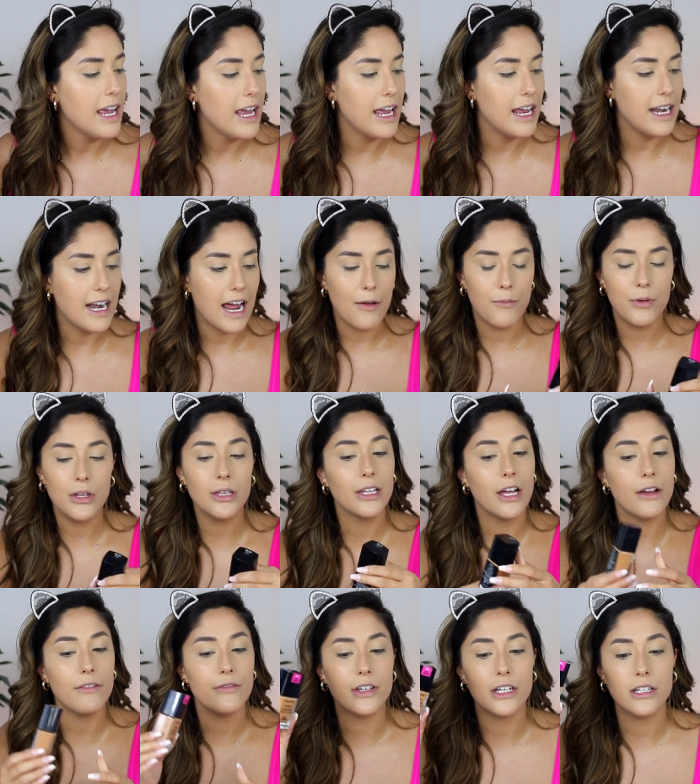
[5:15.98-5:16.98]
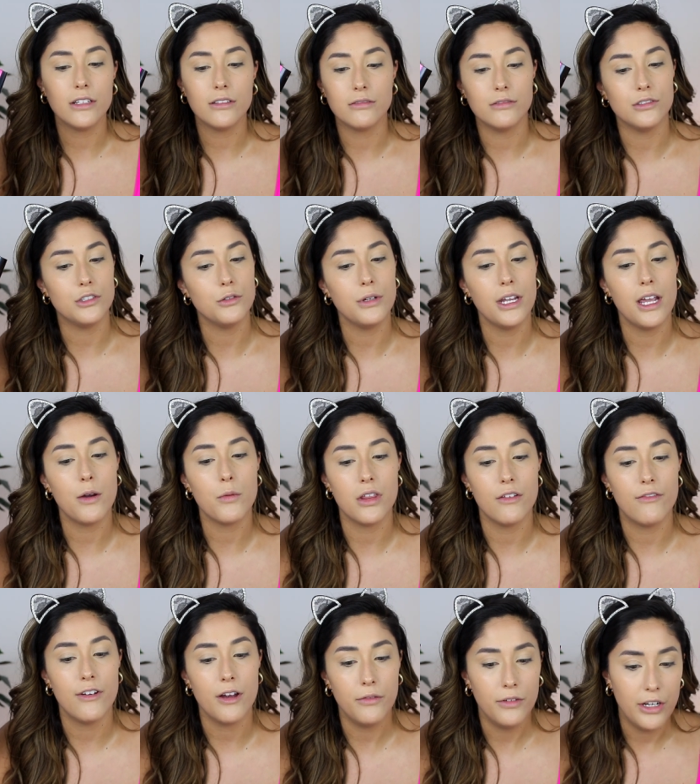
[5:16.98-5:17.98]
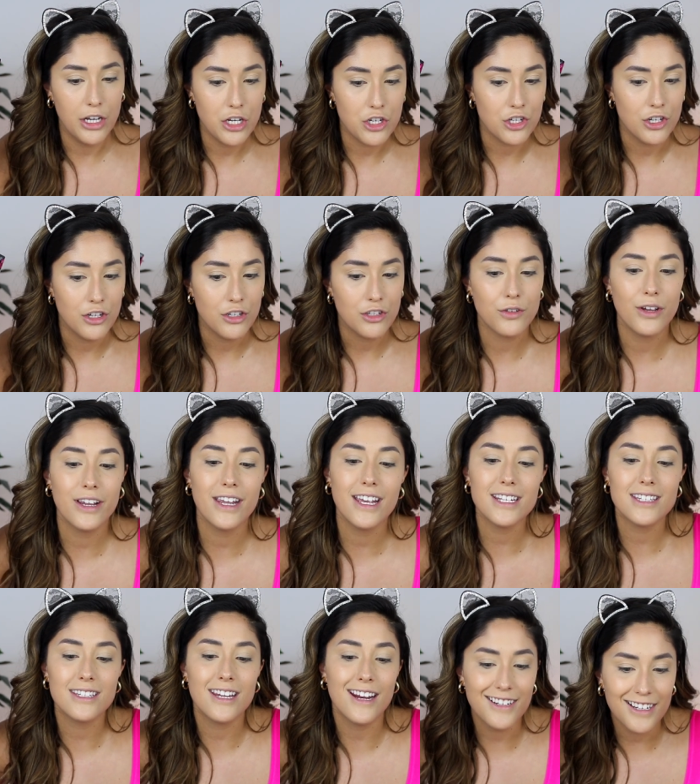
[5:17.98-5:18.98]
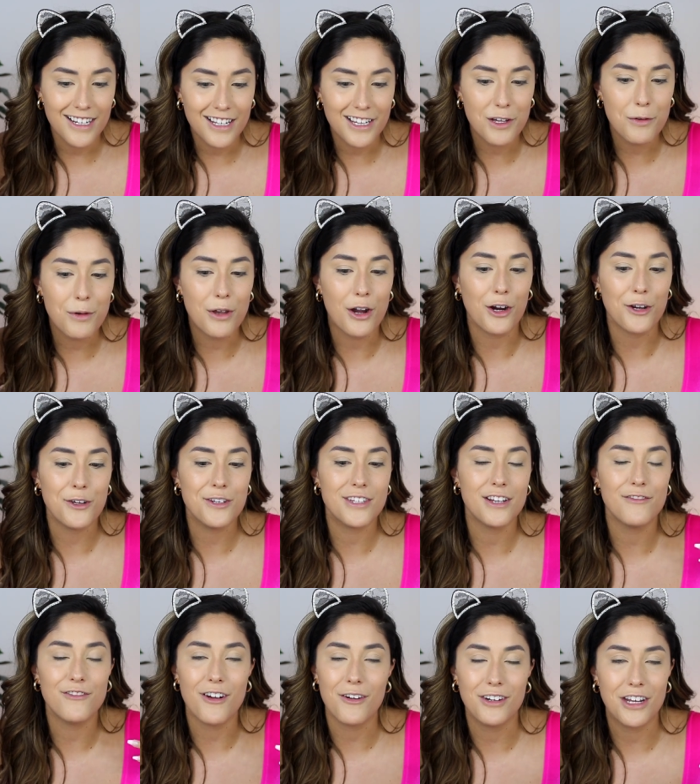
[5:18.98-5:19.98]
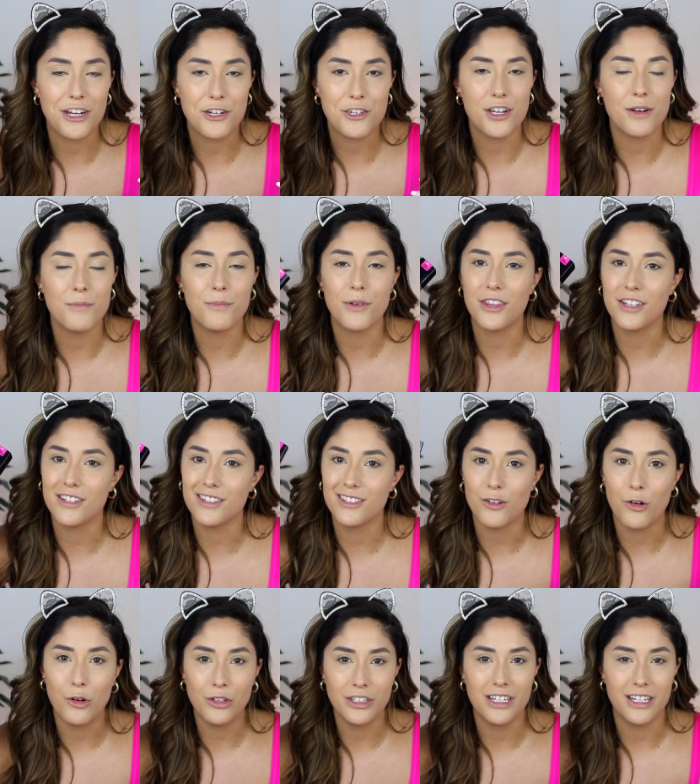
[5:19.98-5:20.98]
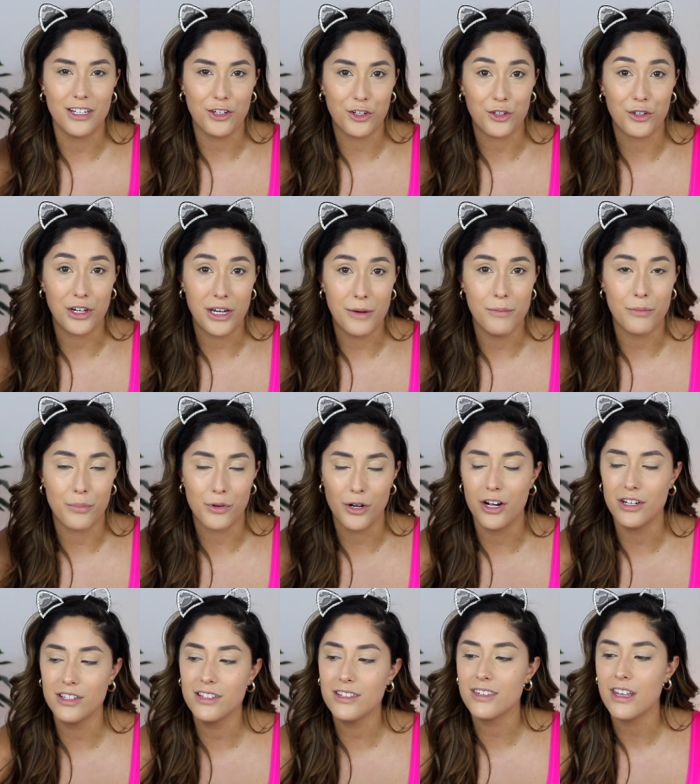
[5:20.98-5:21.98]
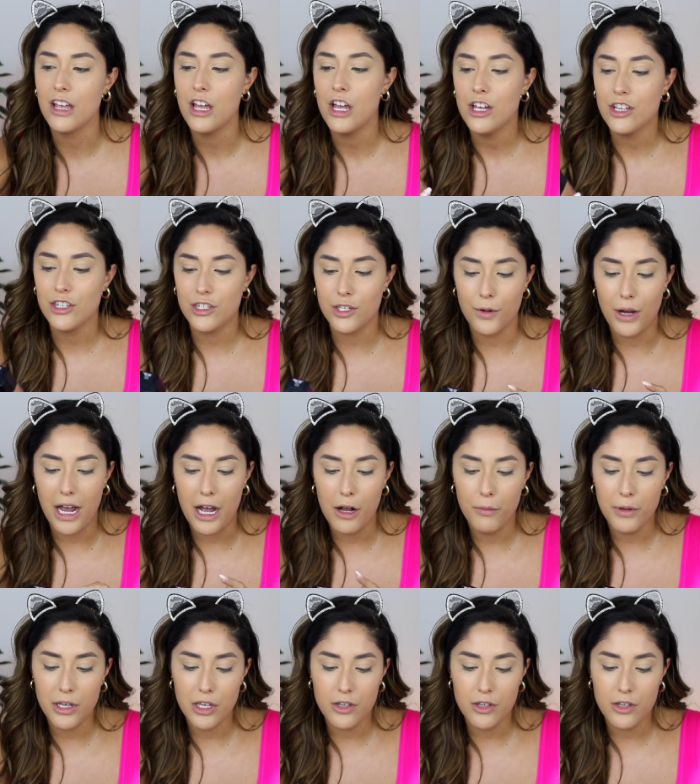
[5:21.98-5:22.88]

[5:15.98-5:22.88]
and I've been loving doing it with a foundation. So I guess technically we are using foundation, but this is only a cream bronze. So I'll be